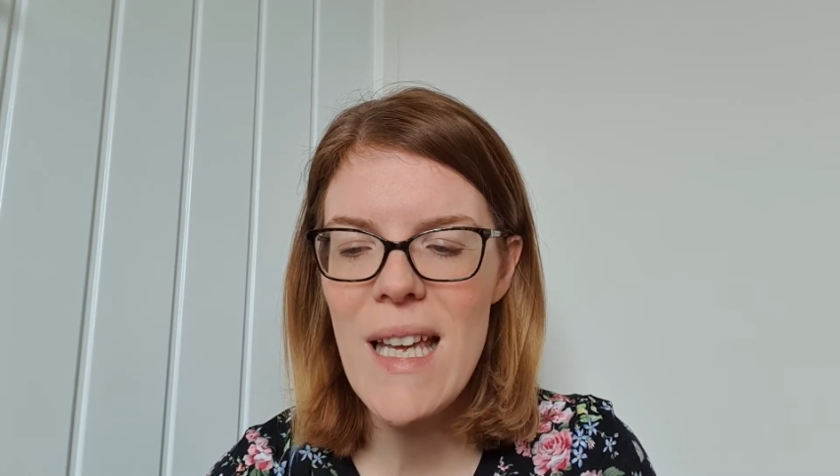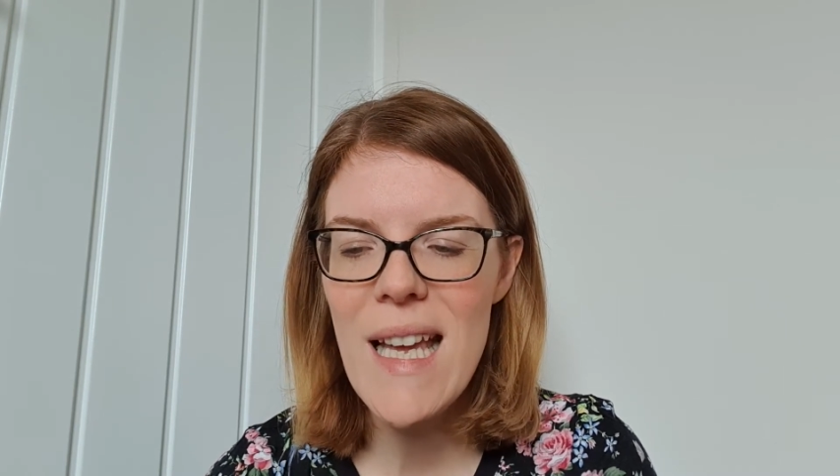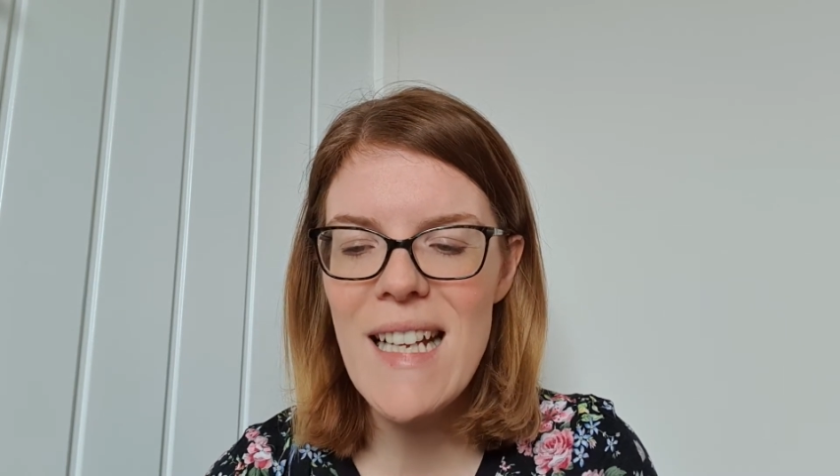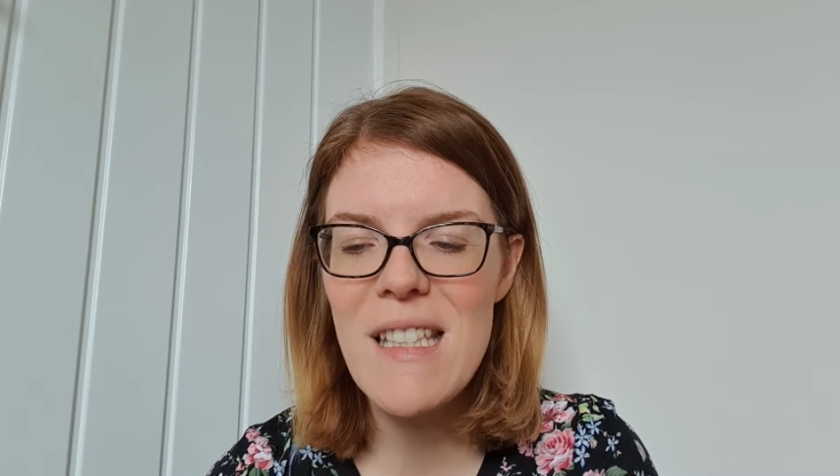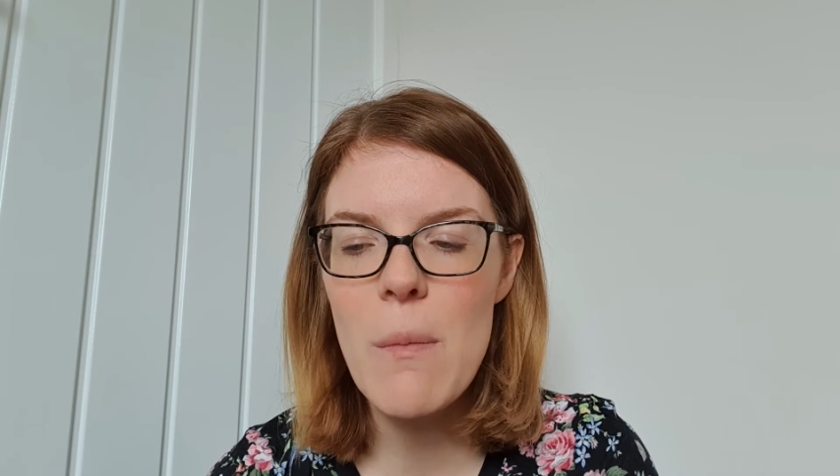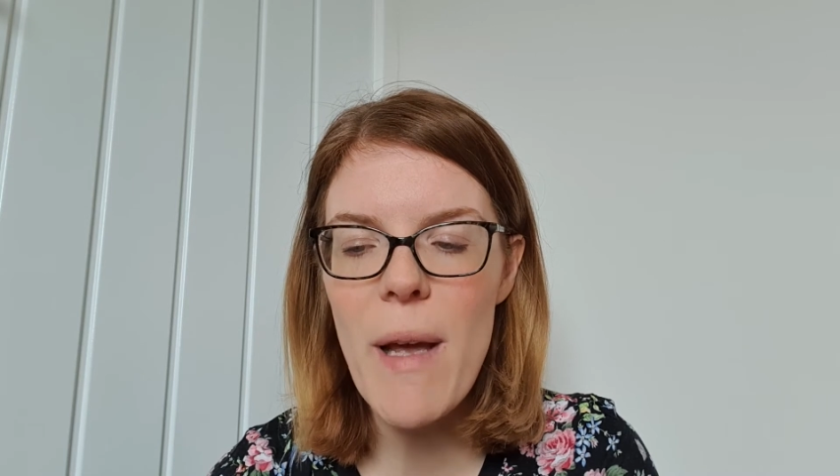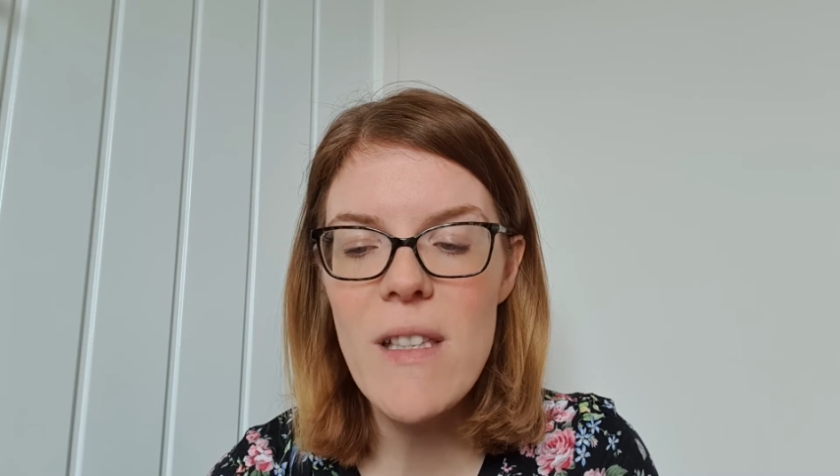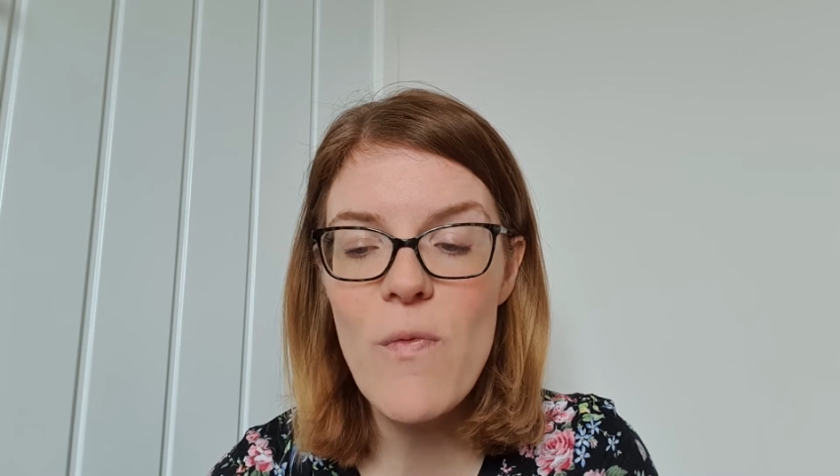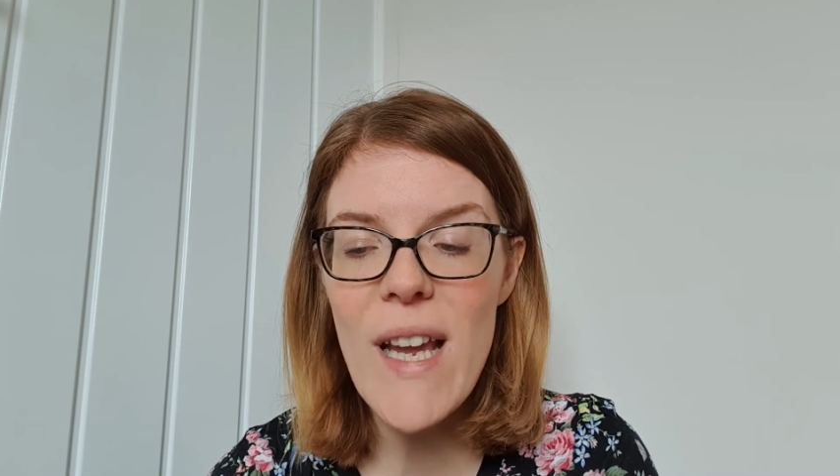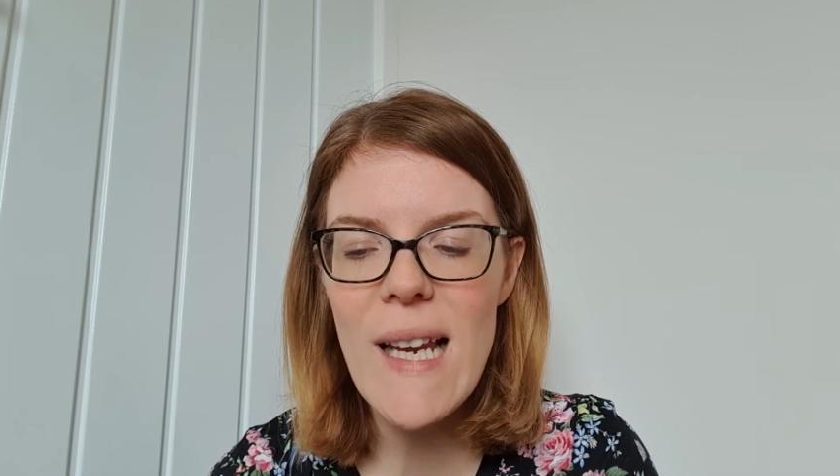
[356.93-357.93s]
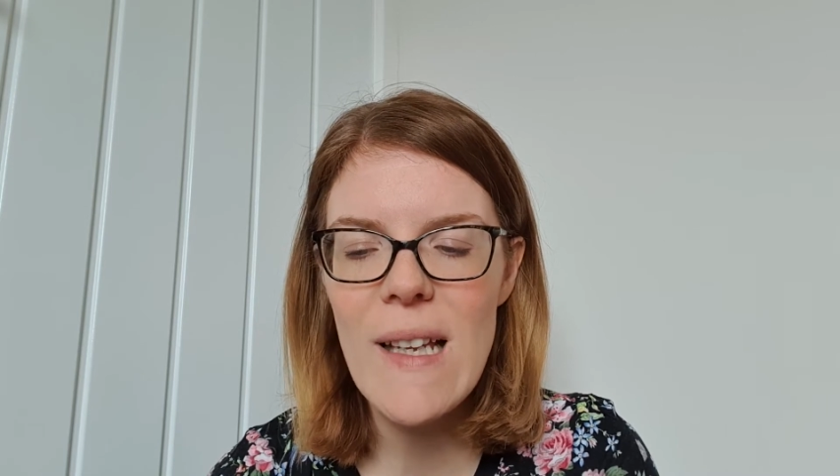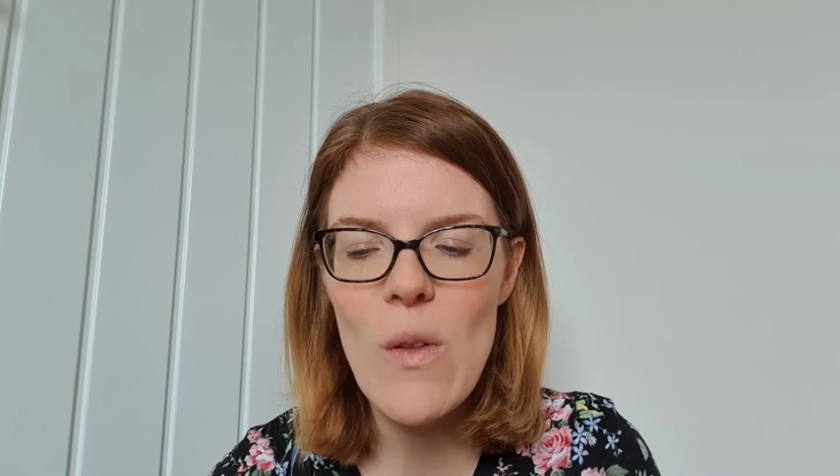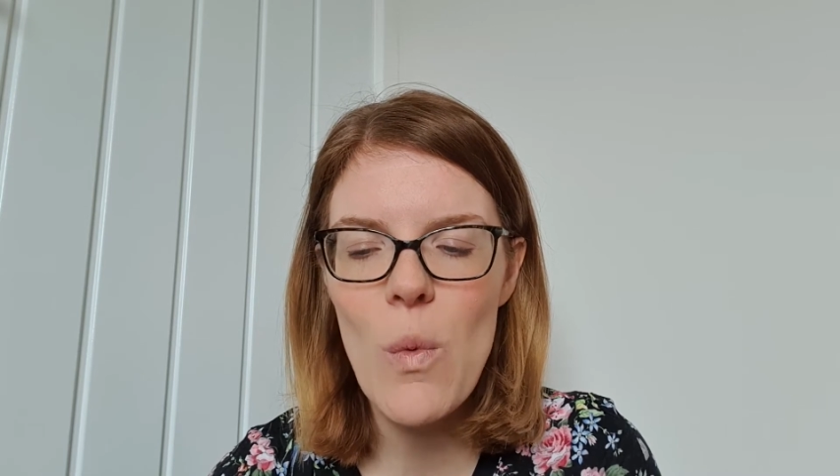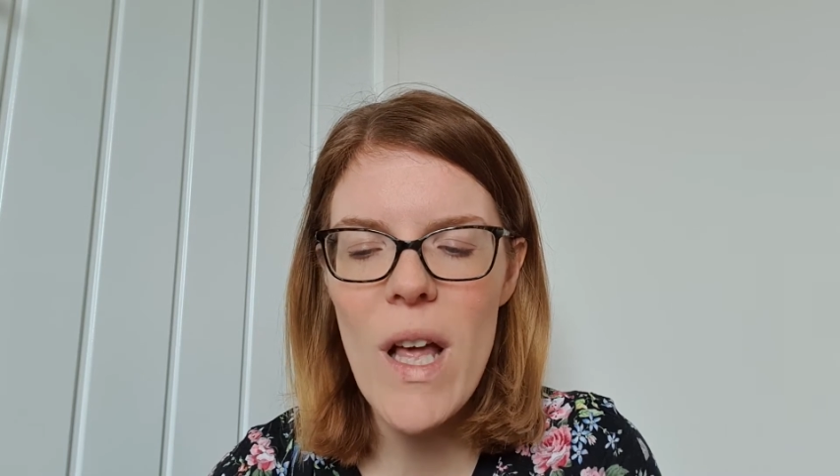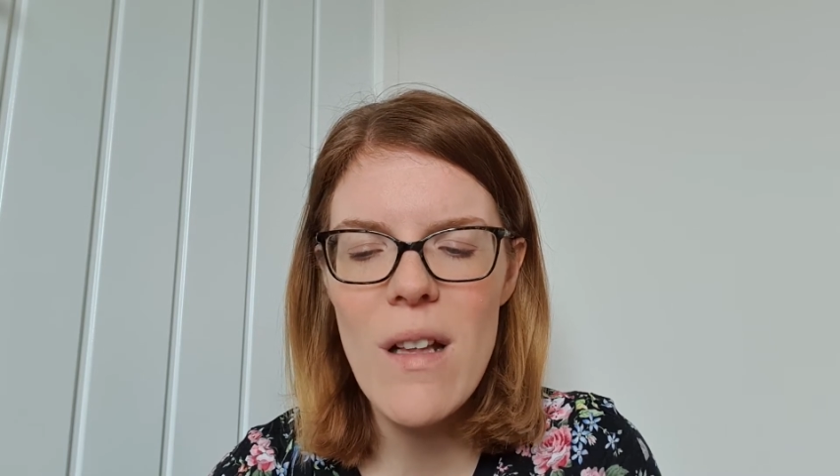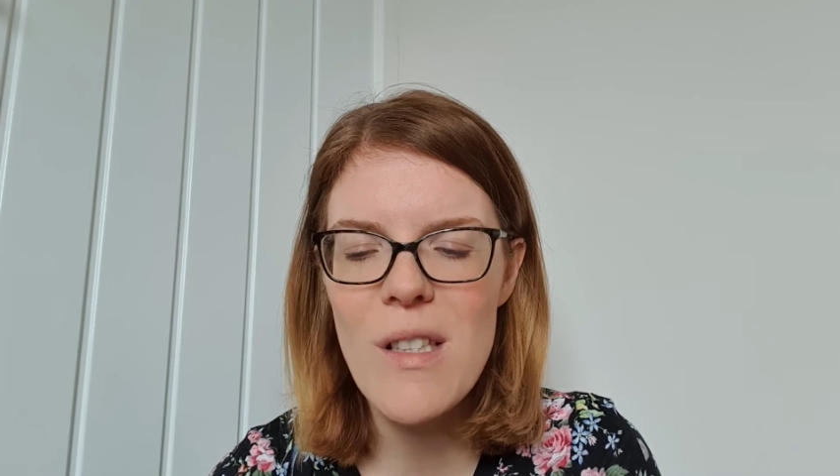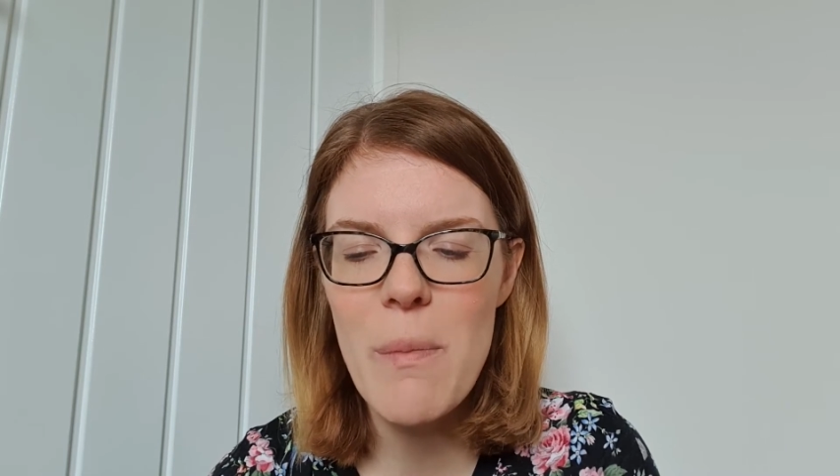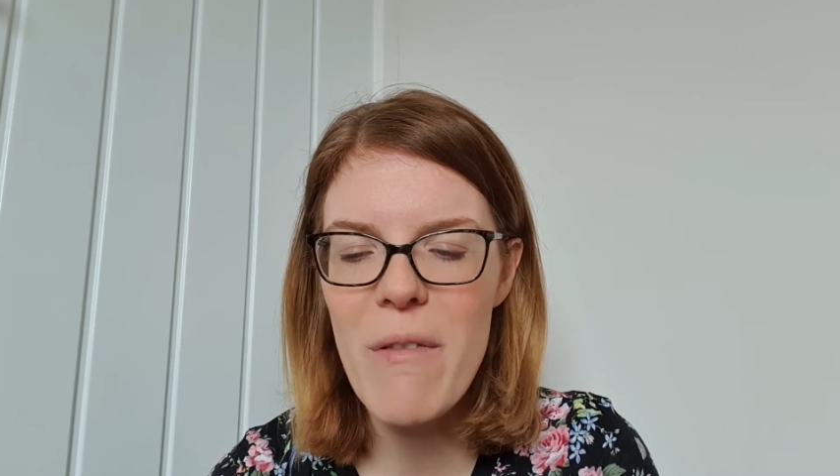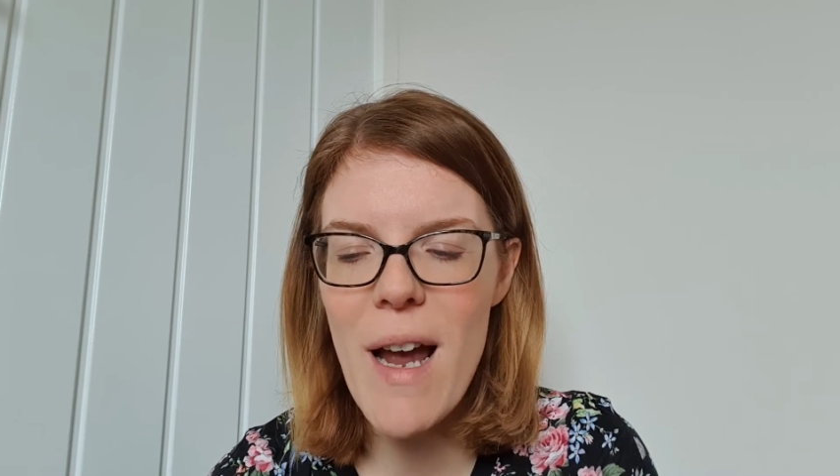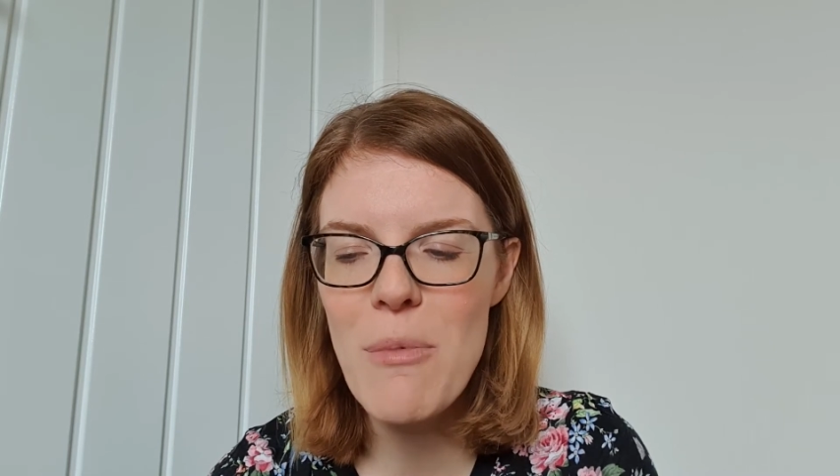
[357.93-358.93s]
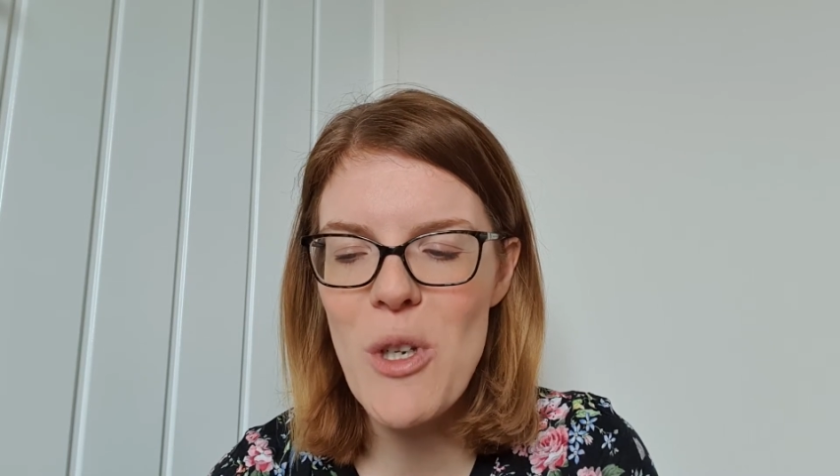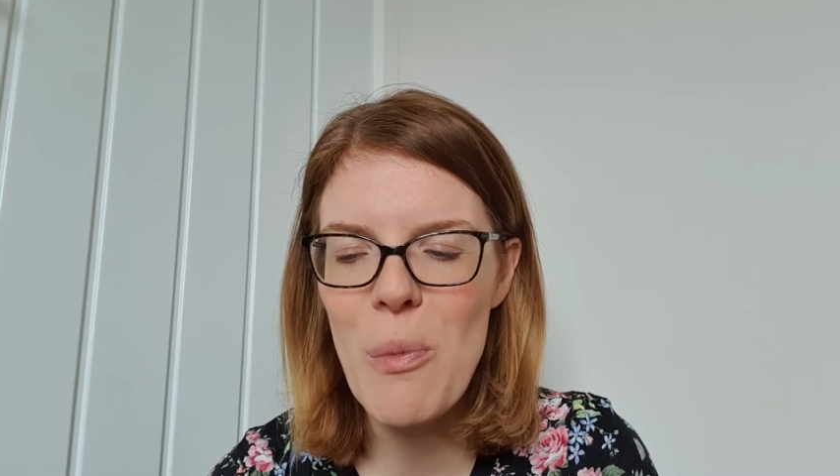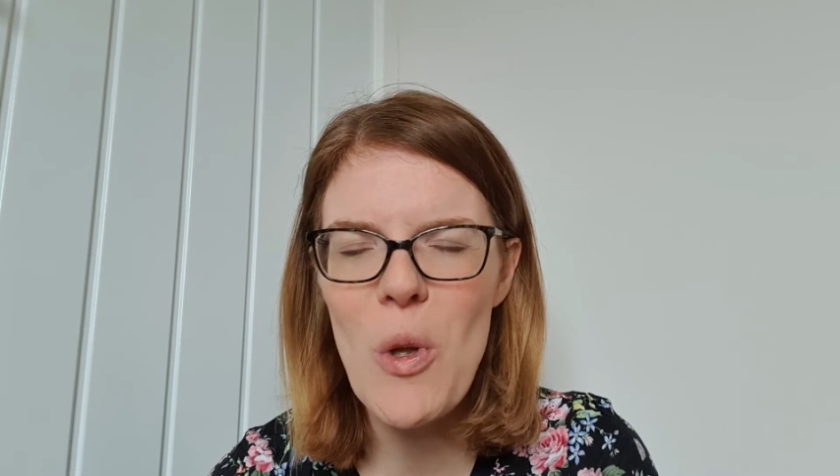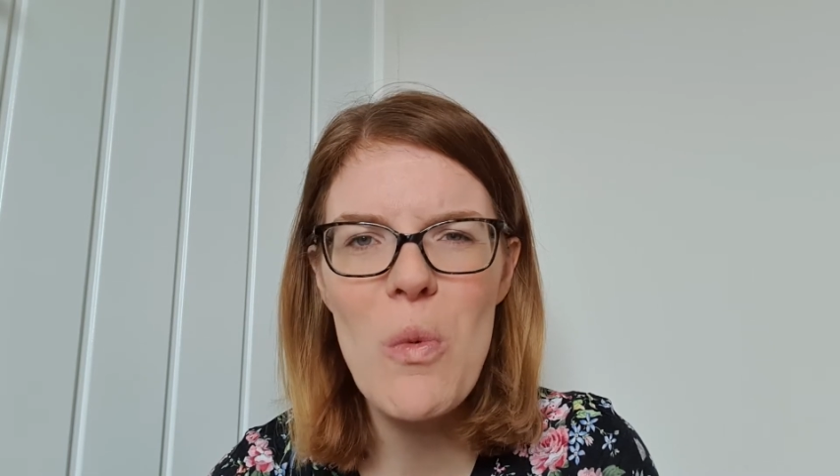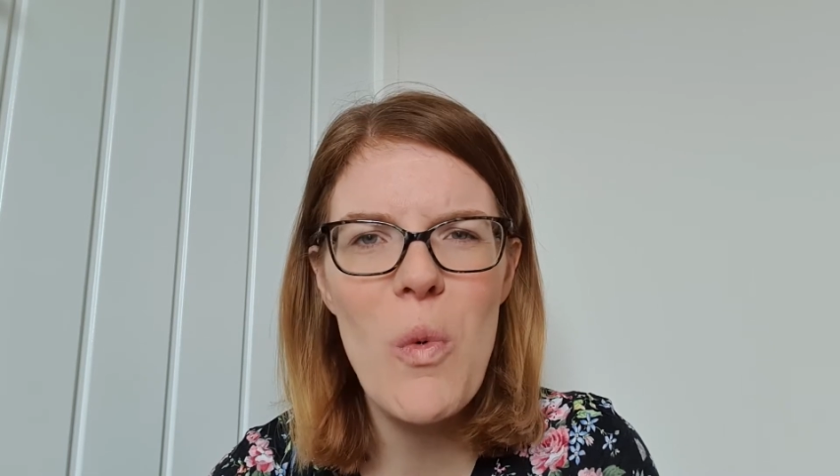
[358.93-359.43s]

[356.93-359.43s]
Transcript: It's the best feeling in the world to be wrapped up all